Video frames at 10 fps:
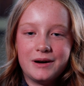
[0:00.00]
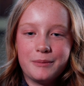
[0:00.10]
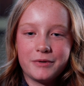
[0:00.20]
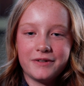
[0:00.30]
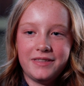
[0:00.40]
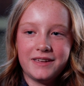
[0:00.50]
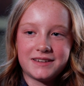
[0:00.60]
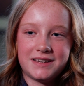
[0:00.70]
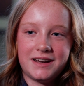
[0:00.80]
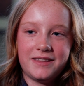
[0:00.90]
really
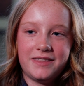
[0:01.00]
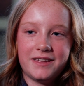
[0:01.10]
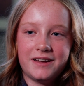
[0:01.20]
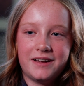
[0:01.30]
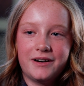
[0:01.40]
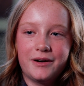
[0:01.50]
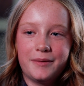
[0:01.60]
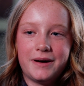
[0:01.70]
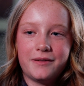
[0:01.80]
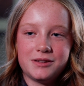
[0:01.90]
excited that
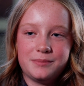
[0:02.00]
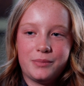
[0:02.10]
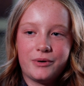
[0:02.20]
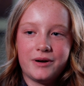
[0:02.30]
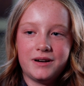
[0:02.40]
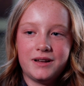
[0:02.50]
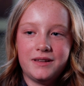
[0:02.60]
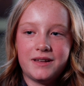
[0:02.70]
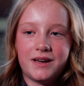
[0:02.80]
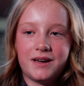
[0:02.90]
I was born
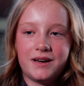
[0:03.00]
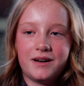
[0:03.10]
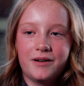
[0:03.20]
and that